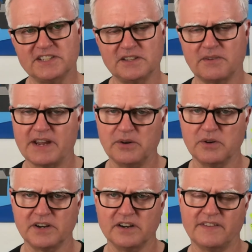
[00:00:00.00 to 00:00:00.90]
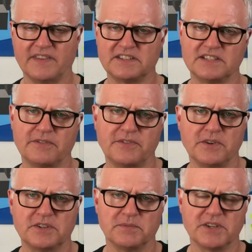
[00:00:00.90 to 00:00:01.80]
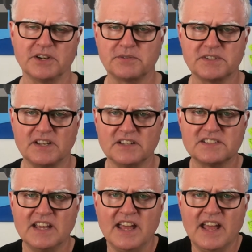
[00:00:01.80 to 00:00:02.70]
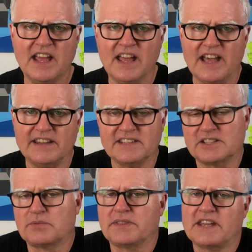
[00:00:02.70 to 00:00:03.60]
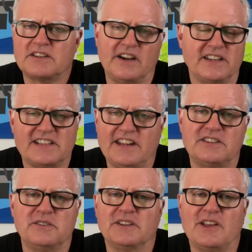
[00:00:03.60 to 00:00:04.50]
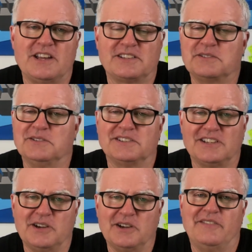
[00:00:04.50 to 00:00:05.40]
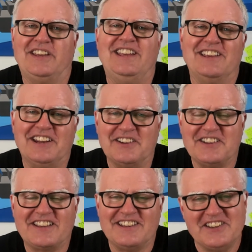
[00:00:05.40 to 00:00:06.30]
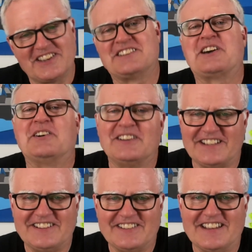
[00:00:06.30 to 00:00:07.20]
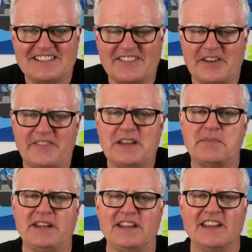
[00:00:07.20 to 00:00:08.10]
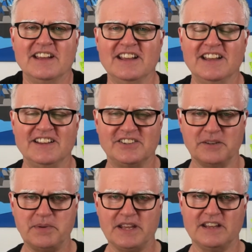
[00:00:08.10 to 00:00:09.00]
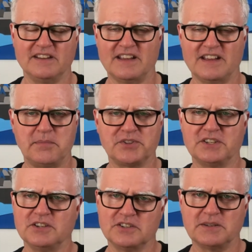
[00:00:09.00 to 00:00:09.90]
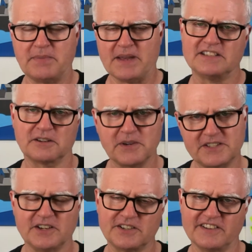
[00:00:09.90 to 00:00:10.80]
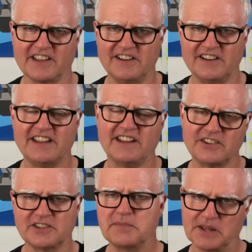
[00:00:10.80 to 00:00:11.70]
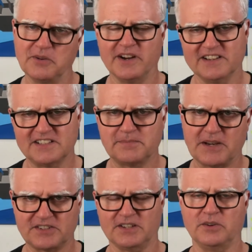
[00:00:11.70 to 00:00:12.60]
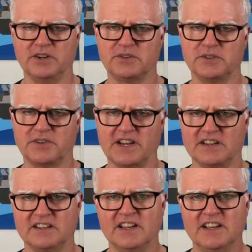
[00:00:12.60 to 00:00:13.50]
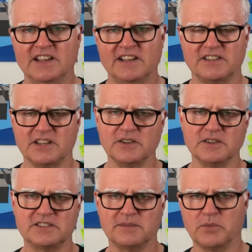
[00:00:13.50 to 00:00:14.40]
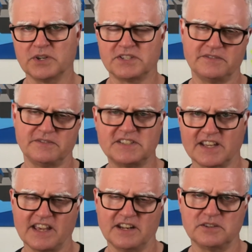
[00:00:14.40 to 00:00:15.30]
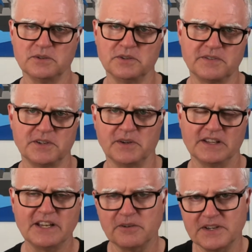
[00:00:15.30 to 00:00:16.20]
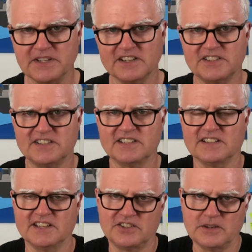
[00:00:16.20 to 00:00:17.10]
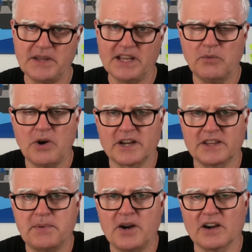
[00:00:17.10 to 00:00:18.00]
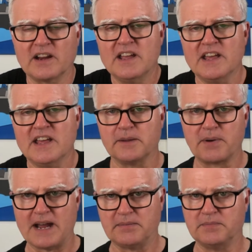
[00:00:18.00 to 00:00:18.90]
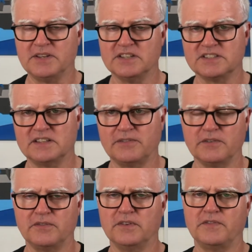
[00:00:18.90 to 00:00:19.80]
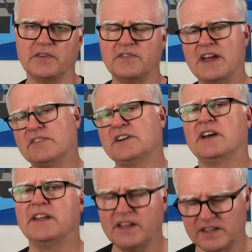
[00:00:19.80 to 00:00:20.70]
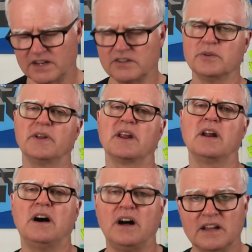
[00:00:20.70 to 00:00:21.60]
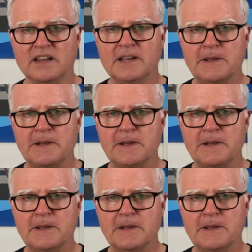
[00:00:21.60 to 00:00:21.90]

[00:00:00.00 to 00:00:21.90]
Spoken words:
in the right order and then sift through some search results. And this is what they taught us how to do in law school. So, I mean, you can totally do this. I mean, if anybody should be able to do some basic research on the internet, it should be lawyers, especially lawyers who are trained to use more sophisticated tools for doing legal research. This should be a walk in the park. The problem is if you've never done it, you don't do it at all,